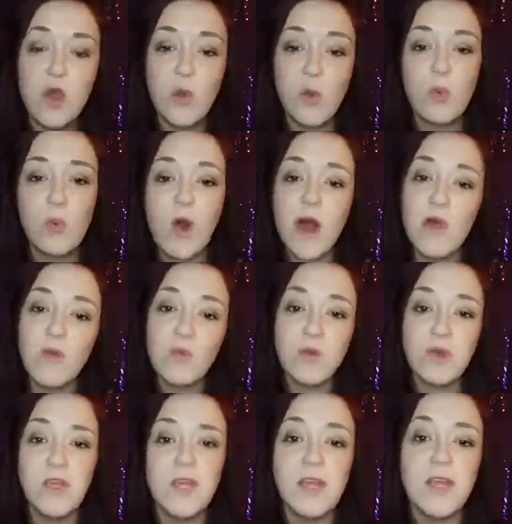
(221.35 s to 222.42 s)
what
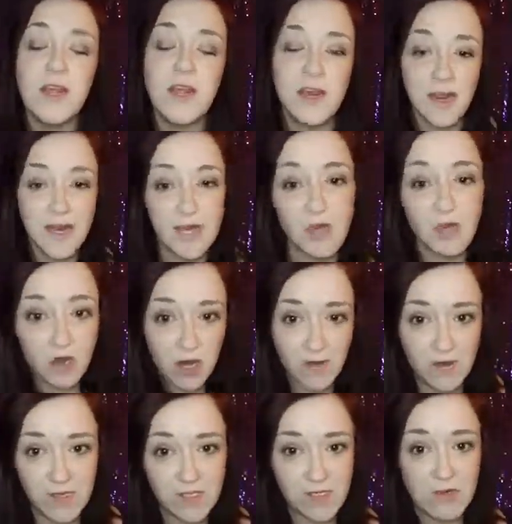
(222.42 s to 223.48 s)
would an ideal
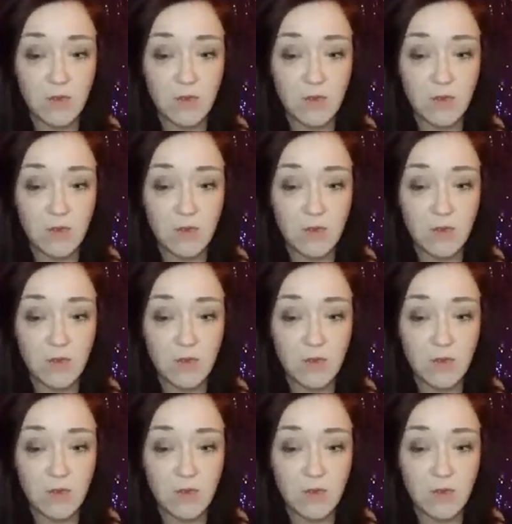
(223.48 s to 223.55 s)
Carmen do?